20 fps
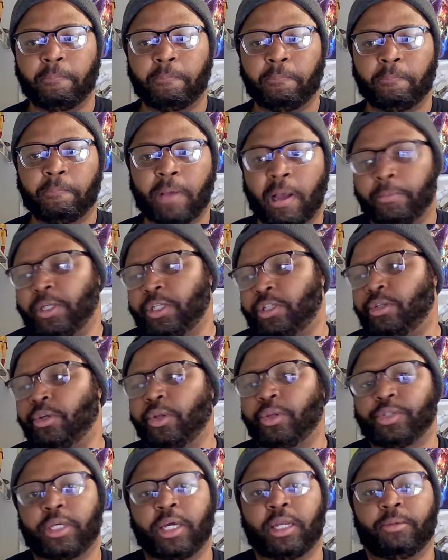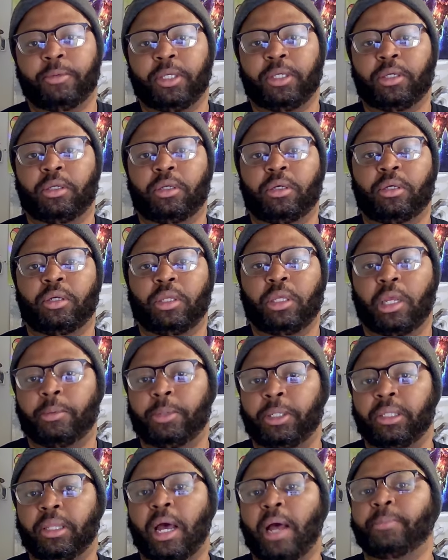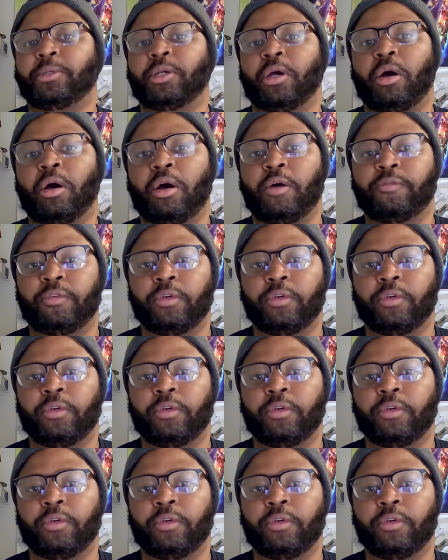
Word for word: How many studios got to be got to be lopped off?